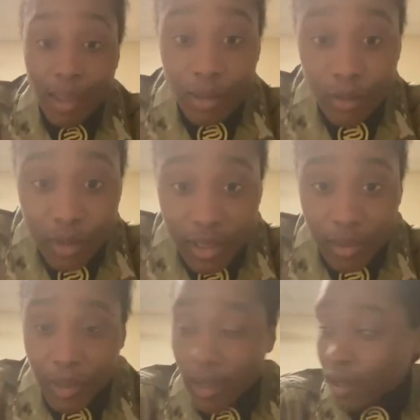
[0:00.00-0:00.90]
What's
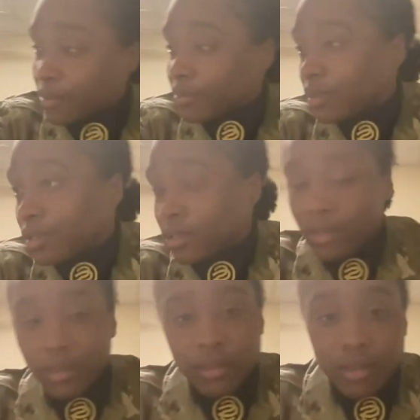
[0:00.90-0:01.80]
up, y'all?
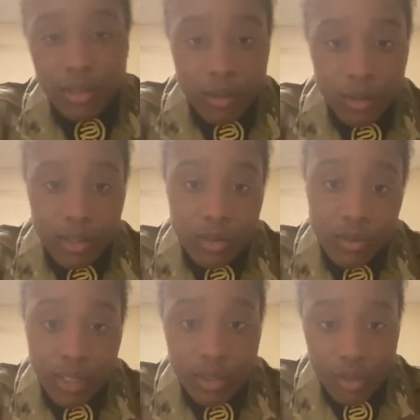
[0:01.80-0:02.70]
So it's
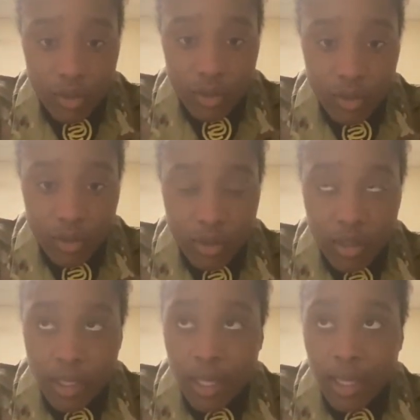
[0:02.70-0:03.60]
week 2,
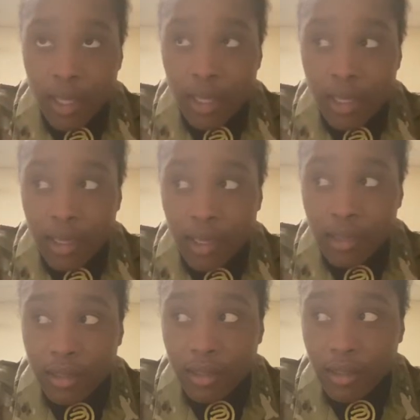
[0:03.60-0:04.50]

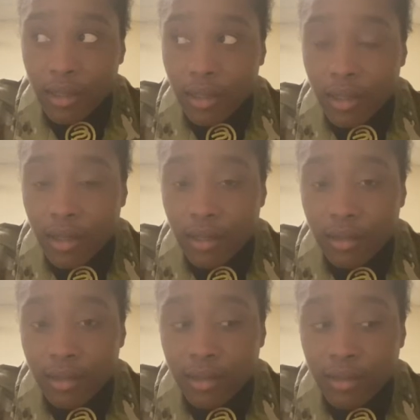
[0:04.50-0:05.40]
and
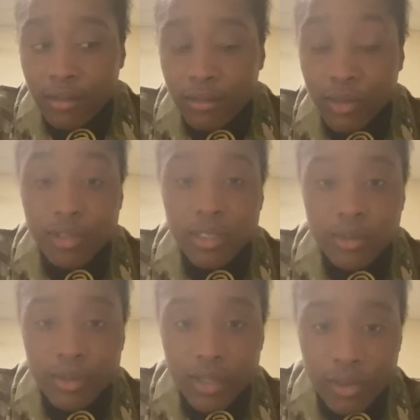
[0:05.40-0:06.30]
we're still in
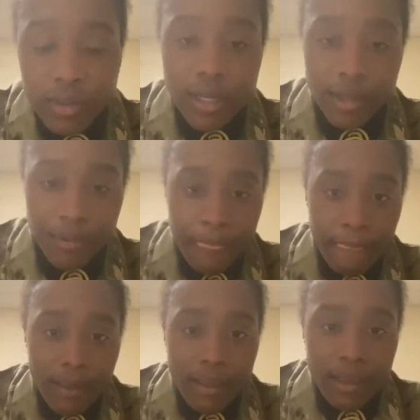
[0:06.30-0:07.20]
week 2, yeah.
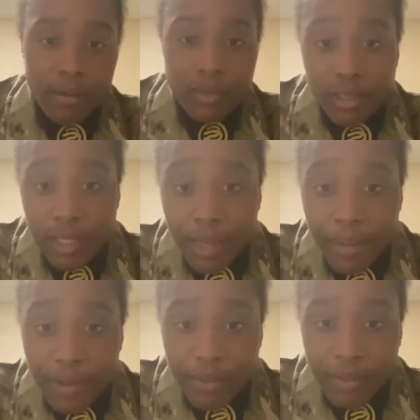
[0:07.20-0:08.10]
And we just got
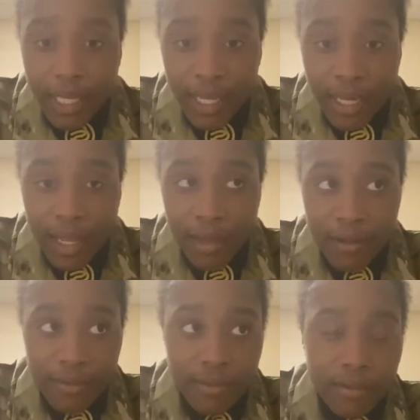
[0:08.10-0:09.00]
back from land nav.
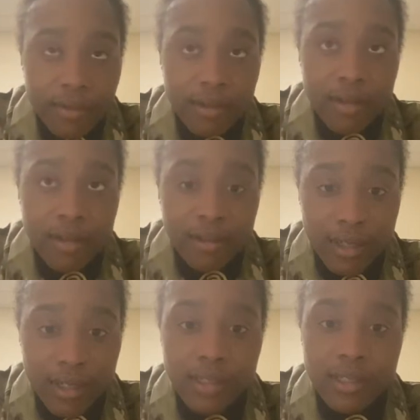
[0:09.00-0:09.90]

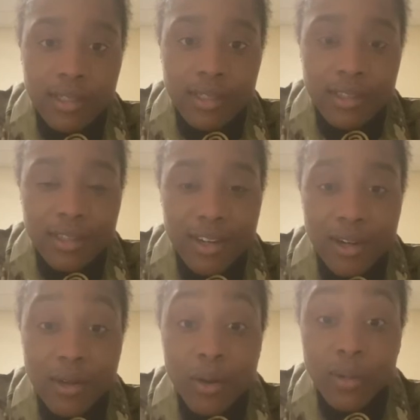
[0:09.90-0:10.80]
Luckily,
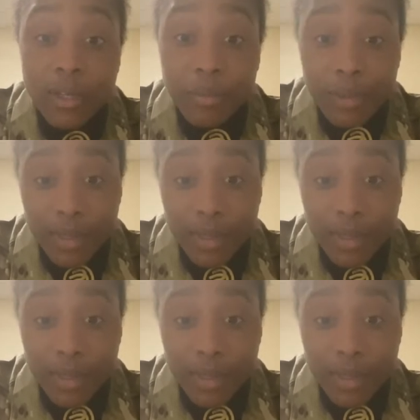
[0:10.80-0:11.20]
our whole company